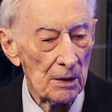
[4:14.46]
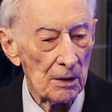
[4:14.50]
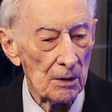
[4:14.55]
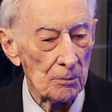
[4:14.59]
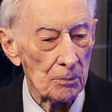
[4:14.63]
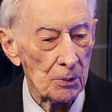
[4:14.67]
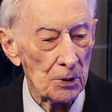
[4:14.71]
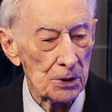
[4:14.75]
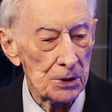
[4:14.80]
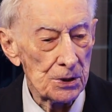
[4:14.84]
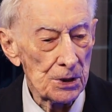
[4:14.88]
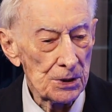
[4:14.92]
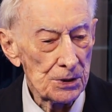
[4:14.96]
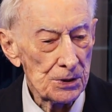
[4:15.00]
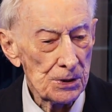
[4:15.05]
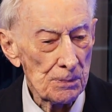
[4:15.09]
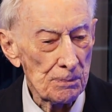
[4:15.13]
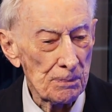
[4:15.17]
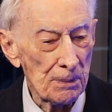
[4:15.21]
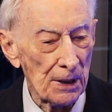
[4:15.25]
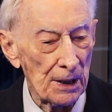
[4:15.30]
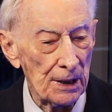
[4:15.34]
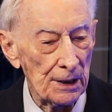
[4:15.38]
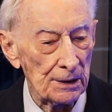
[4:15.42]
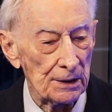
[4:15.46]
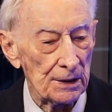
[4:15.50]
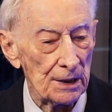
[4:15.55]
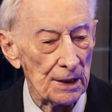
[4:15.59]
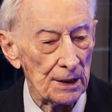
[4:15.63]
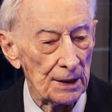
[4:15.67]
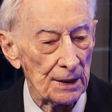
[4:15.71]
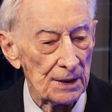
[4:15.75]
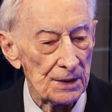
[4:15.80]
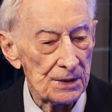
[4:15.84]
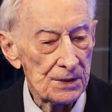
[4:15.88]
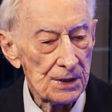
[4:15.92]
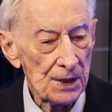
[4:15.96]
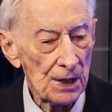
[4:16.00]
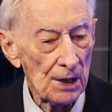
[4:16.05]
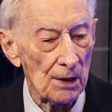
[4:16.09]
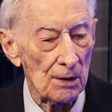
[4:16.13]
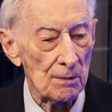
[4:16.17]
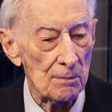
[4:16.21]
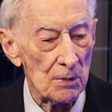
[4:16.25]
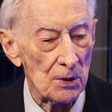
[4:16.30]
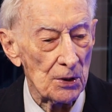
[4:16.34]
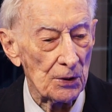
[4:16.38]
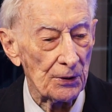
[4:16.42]
participate in a
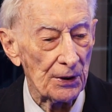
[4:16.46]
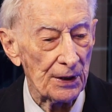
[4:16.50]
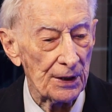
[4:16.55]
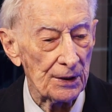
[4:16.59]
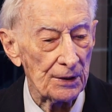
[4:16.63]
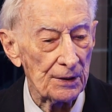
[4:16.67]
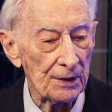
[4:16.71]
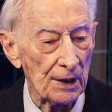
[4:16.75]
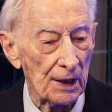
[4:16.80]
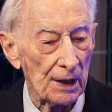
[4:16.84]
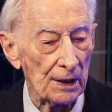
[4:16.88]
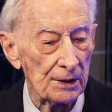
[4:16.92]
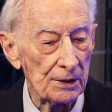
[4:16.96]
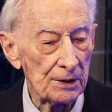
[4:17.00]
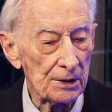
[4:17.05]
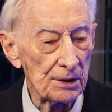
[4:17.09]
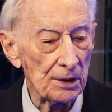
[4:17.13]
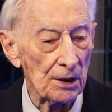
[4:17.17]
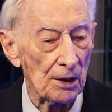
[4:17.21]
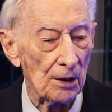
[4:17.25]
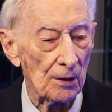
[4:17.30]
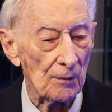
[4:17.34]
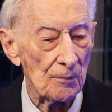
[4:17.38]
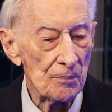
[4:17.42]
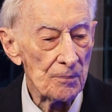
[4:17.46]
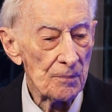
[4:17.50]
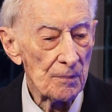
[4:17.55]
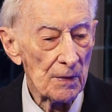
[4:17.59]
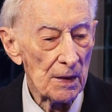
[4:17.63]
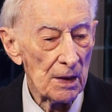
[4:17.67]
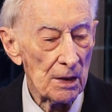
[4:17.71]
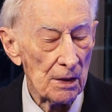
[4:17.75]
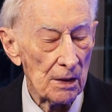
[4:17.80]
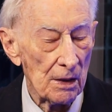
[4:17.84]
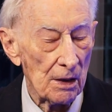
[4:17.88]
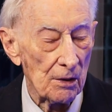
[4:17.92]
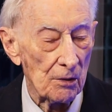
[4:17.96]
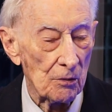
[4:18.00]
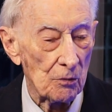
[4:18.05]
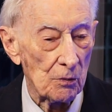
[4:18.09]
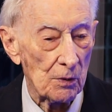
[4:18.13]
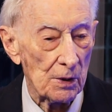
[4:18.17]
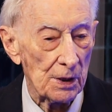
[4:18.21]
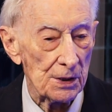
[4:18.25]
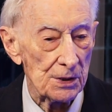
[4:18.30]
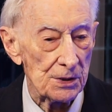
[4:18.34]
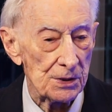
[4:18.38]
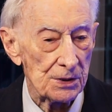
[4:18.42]
ceremony that
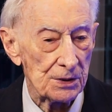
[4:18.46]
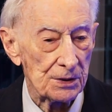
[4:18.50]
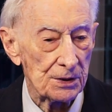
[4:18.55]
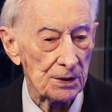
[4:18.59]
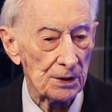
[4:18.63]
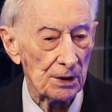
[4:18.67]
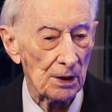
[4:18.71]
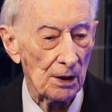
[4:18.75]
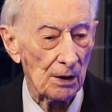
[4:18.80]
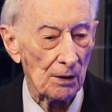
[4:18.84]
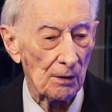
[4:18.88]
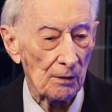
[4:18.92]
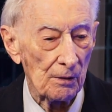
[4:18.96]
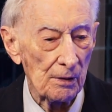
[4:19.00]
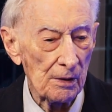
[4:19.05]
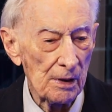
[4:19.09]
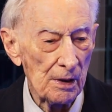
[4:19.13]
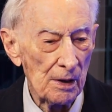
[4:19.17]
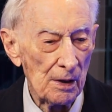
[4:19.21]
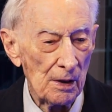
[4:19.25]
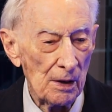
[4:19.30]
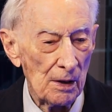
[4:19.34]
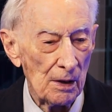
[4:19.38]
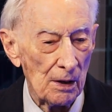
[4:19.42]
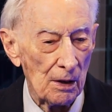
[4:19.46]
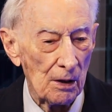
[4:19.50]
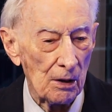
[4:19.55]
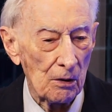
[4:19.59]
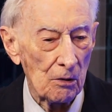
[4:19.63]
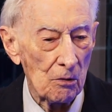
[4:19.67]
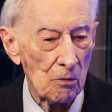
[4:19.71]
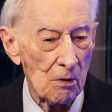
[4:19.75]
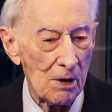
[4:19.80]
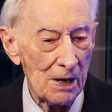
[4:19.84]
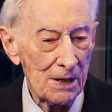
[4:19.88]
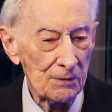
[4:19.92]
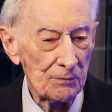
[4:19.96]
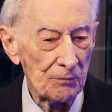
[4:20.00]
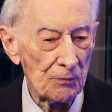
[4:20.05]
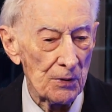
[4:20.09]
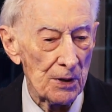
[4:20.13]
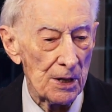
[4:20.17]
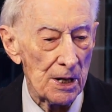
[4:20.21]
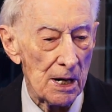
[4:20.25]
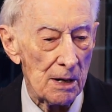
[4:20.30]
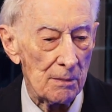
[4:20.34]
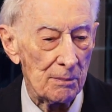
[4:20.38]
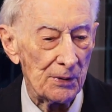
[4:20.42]
was quite
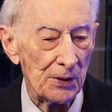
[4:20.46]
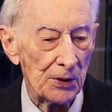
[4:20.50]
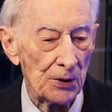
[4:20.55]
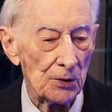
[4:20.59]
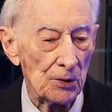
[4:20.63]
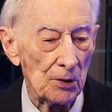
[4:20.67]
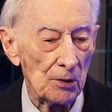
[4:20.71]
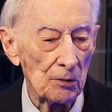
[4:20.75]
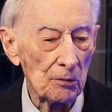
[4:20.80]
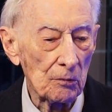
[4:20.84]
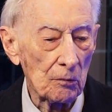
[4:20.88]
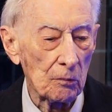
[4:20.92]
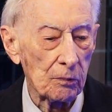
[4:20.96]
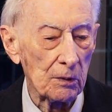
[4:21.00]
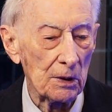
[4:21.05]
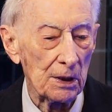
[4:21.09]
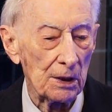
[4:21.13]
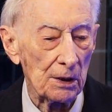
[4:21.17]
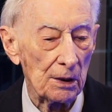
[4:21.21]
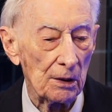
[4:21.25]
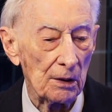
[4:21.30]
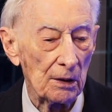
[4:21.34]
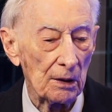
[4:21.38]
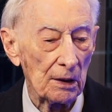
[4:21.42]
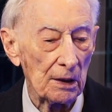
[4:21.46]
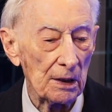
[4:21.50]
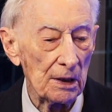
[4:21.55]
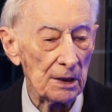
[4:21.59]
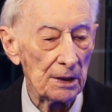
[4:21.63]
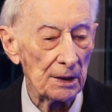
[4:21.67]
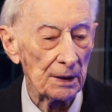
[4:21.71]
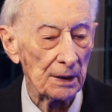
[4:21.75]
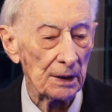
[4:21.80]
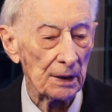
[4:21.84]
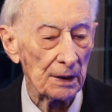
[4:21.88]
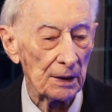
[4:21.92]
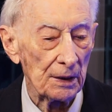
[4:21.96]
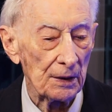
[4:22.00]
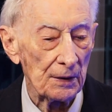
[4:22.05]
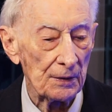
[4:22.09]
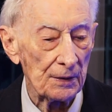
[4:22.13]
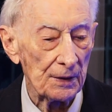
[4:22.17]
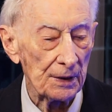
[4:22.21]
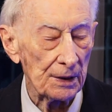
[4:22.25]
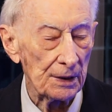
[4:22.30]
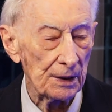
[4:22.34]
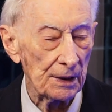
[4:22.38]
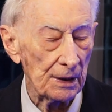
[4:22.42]
phenomenal, where in
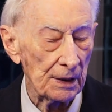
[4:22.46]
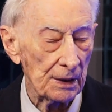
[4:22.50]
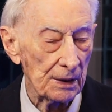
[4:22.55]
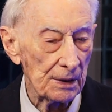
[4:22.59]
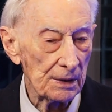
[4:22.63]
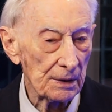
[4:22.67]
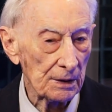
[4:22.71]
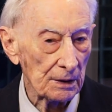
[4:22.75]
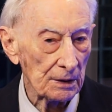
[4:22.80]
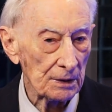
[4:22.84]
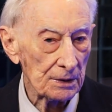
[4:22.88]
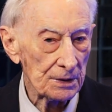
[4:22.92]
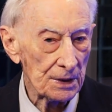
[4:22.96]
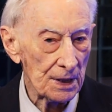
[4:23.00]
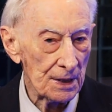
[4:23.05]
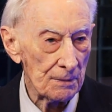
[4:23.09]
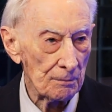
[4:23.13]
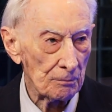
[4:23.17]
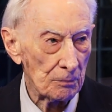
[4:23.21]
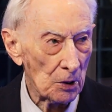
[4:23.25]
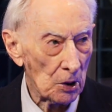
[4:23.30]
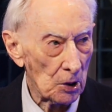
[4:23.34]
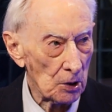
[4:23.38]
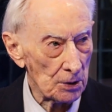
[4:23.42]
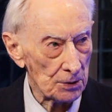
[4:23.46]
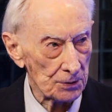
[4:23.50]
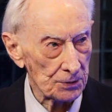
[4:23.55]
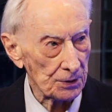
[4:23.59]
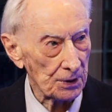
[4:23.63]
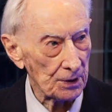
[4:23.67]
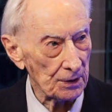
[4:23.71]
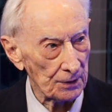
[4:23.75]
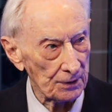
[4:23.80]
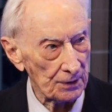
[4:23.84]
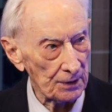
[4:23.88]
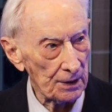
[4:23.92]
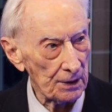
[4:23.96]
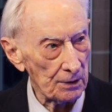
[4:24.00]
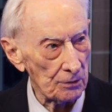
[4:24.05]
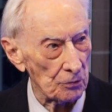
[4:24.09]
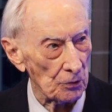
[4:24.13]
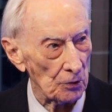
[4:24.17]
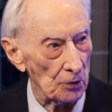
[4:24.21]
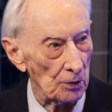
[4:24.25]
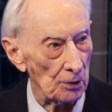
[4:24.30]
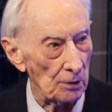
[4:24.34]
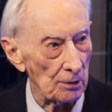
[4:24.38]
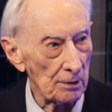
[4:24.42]
the St. Paul's
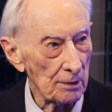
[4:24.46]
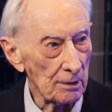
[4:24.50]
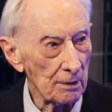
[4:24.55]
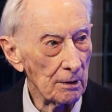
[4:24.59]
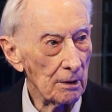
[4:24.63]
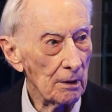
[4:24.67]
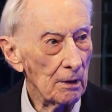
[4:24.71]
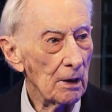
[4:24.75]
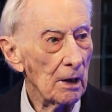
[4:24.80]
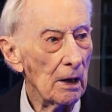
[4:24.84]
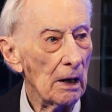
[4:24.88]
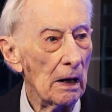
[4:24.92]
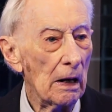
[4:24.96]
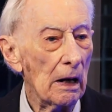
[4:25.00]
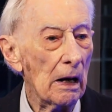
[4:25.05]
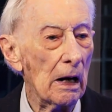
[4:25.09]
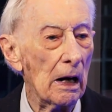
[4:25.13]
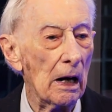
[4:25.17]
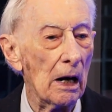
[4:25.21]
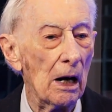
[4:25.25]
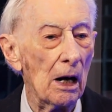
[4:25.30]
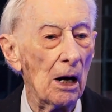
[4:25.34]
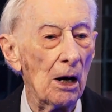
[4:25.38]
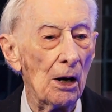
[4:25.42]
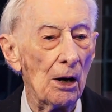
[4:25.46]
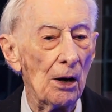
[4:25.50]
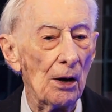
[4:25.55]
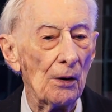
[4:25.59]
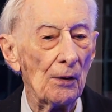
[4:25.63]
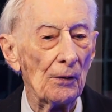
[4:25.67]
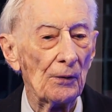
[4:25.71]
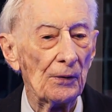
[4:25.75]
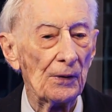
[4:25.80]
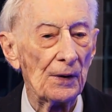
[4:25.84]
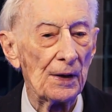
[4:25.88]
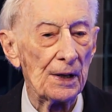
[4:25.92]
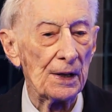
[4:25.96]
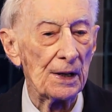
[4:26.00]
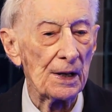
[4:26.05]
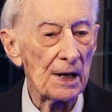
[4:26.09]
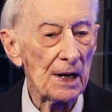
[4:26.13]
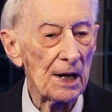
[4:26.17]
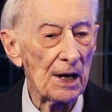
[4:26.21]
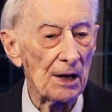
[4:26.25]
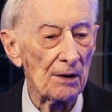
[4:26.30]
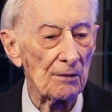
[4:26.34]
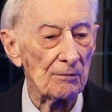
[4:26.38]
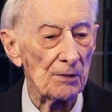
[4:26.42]
Cathedral, they
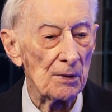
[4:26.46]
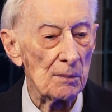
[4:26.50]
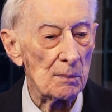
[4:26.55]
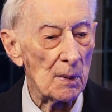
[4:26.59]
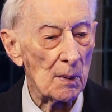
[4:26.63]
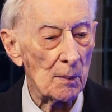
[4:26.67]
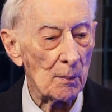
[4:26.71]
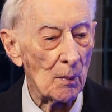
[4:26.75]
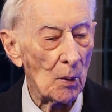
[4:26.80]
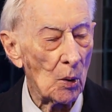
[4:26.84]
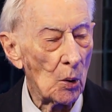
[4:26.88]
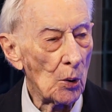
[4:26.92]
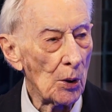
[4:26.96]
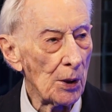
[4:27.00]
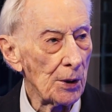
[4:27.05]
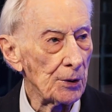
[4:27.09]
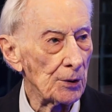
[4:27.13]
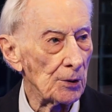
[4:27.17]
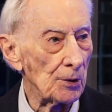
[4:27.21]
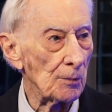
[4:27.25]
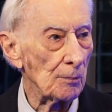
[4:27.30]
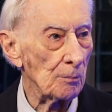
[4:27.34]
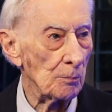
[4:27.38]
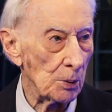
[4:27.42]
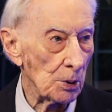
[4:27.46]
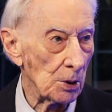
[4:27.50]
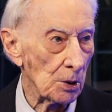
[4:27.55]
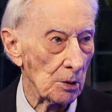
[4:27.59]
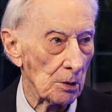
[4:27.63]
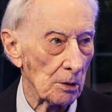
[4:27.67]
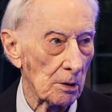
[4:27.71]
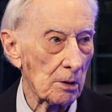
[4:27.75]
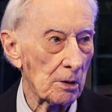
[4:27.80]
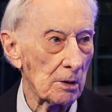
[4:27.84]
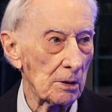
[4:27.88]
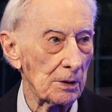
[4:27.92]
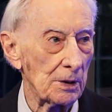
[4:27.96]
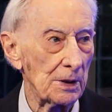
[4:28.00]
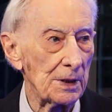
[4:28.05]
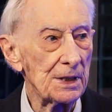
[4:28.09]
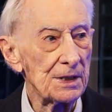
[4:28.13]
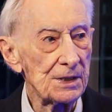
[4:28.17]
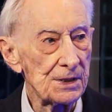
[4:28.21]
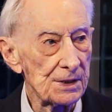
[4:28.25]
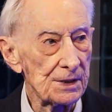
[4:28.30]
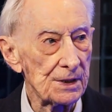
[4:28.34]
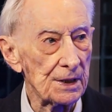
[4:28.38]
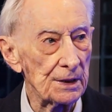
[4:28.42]
have a memorial book
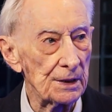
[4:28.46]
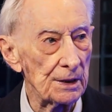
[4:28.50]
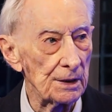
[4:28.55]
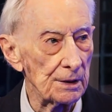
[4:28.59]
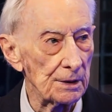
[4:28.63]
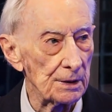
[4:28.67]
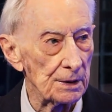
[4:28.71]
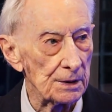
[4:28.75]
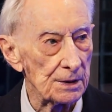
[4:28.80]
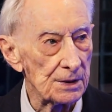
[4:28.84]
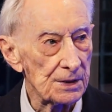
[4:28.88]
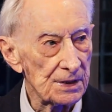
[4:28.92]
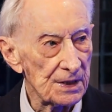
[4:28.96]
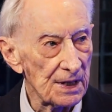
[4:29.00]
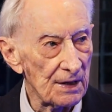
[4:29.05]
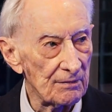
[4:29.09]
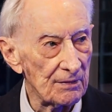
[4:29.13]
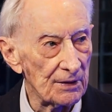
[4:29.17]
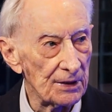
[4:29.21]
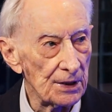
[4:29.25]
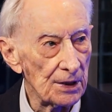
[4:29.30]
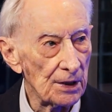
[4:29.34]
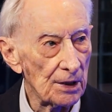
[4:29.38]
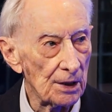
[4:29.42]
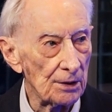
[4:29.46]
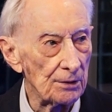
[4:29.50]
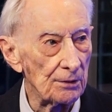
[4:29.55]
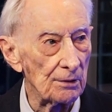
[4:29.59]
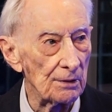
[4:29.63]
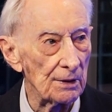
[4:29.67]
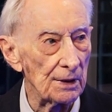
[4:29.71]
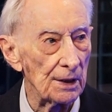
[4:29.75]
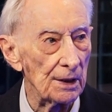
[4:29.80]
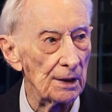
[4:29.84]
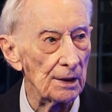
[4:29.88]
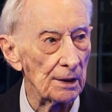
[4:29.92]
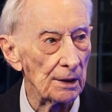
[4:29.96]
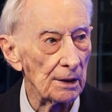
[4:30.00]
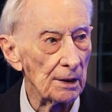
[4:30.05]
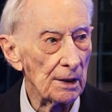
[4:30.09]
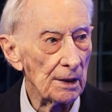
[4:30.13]
listing the 750-odd